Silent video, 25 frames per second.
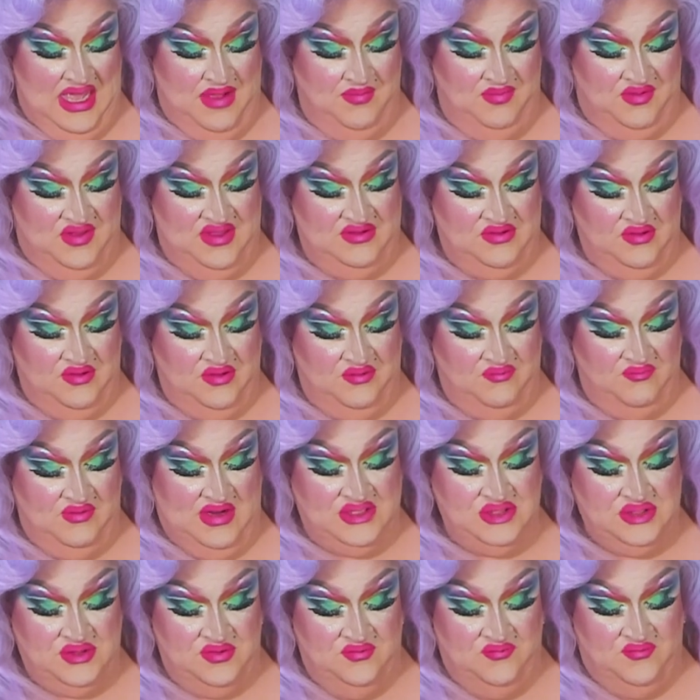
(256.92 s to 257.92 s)
These are the
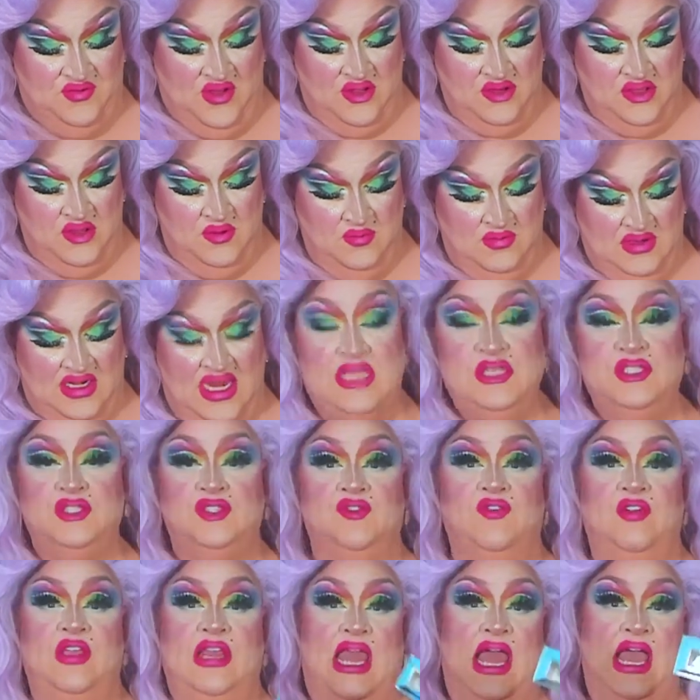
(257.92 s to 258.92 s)
Russian Volume
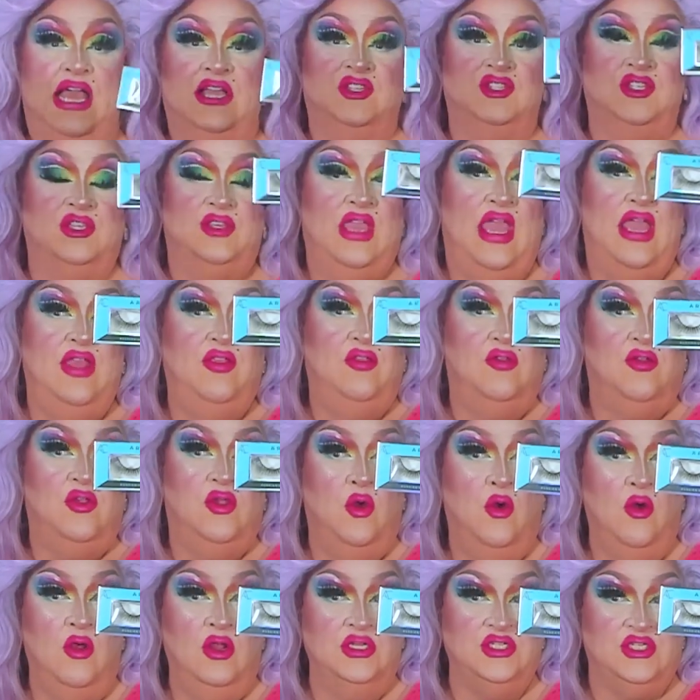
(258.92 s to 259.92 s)
Luxury lashes. And they're
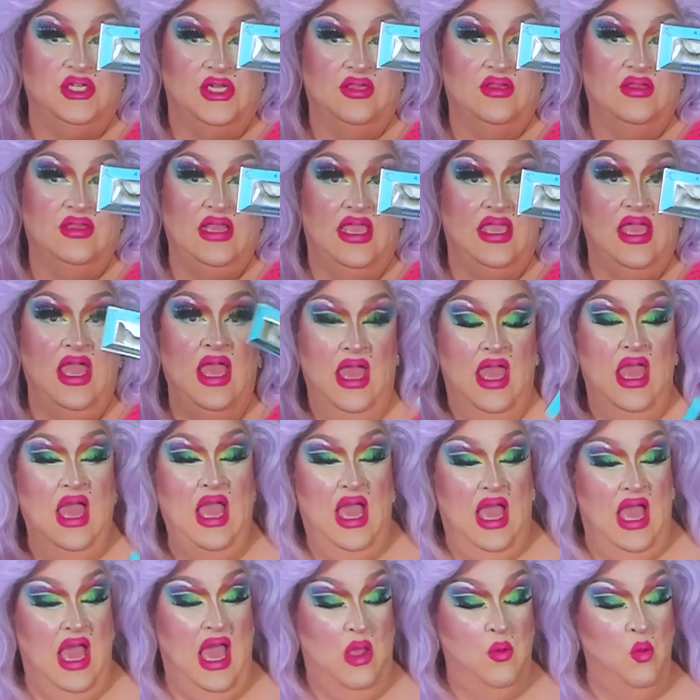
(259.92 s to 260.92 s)
gorgeous. Like,
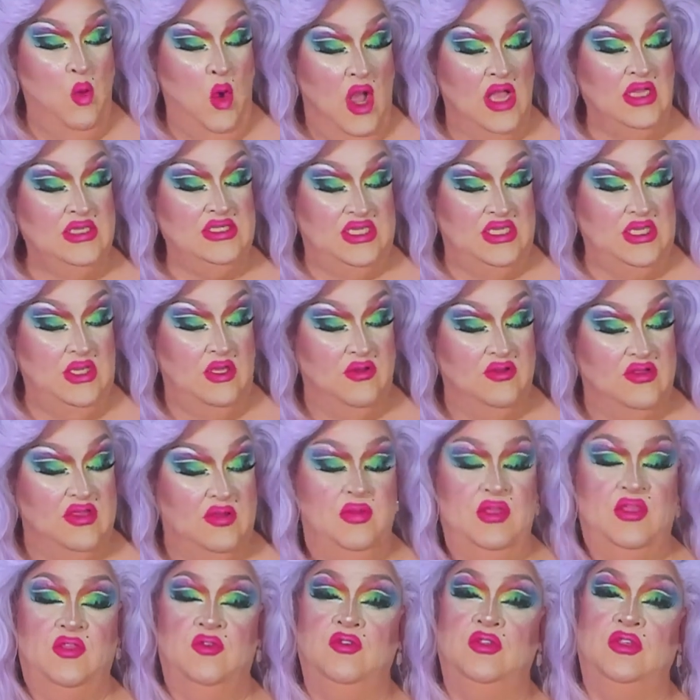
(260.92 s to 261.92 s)
I want to use them,
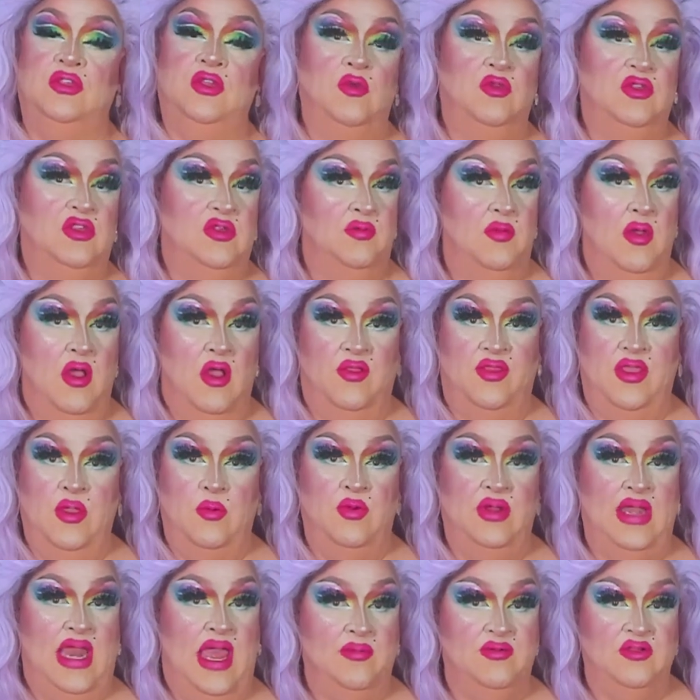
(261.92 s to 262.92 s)
but they're so small. They
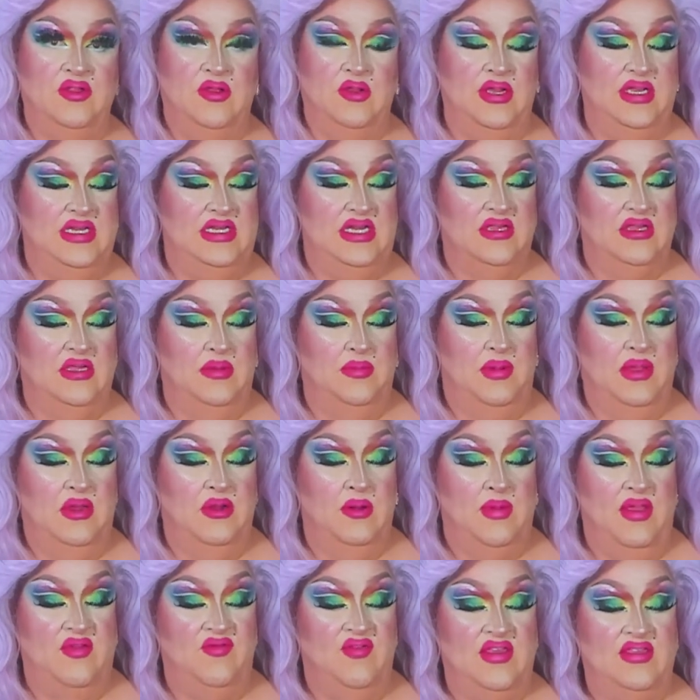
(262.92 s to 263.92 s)
would absolutely disappear
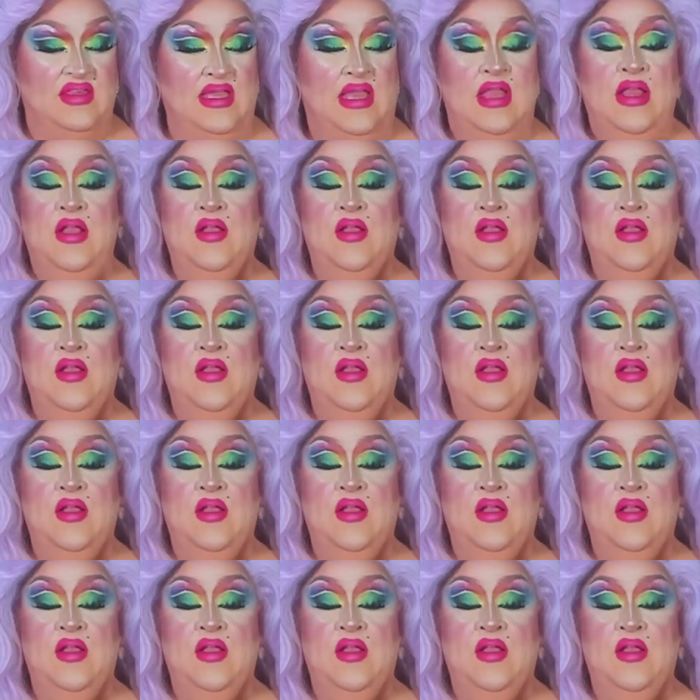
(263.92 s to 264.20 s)
on my face.